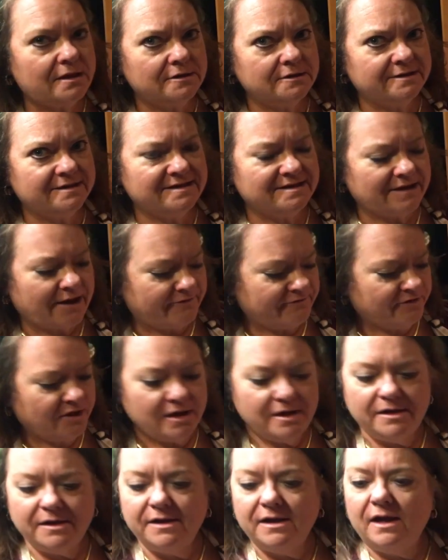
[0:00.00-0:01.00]
Good stuff.
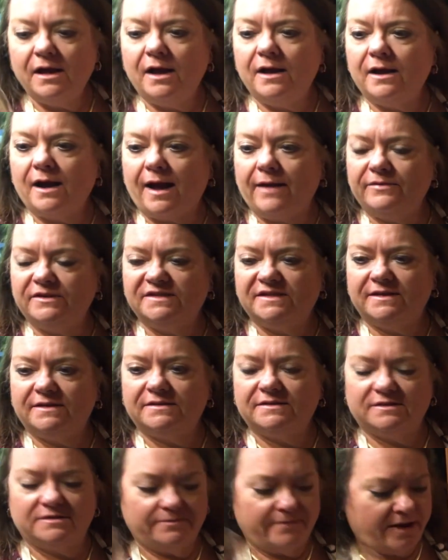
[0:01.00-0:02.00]
I would say
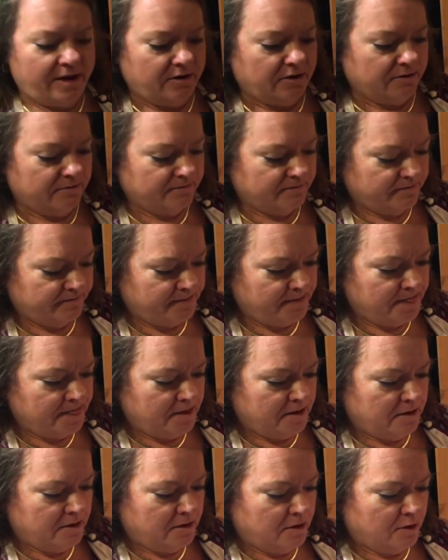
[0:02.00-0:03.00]
this is about
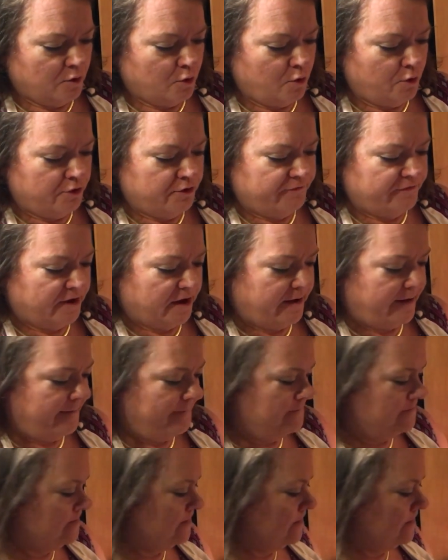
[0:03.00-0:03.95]
a quarter of a cup.